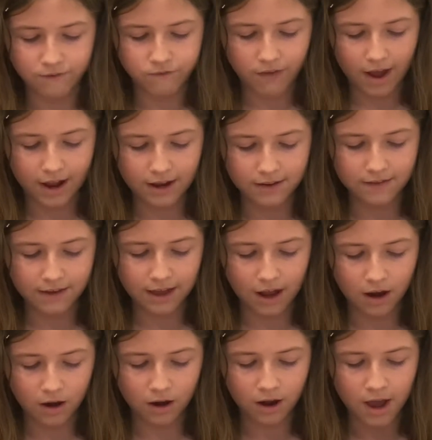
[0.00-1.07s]
Fighting
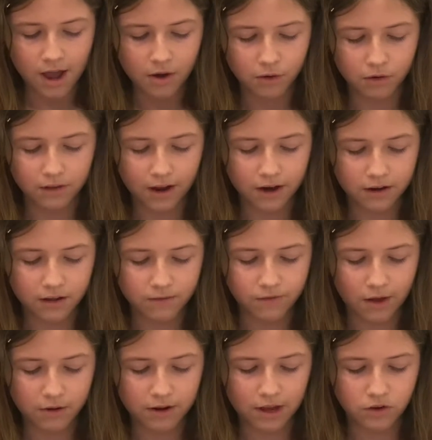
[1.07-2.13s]
together will lay the
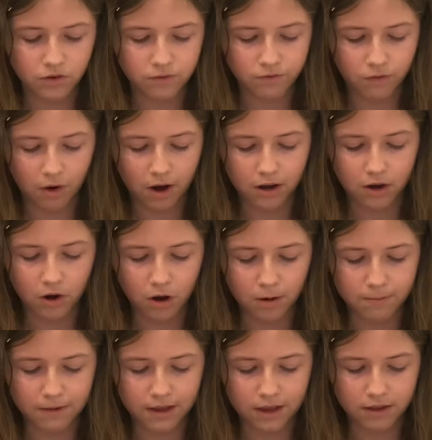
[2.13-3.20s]
foundation for a
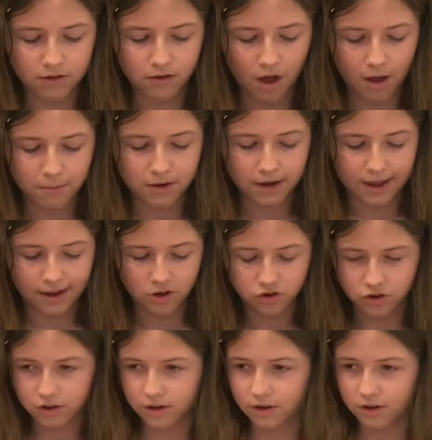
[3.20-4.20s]
European domination.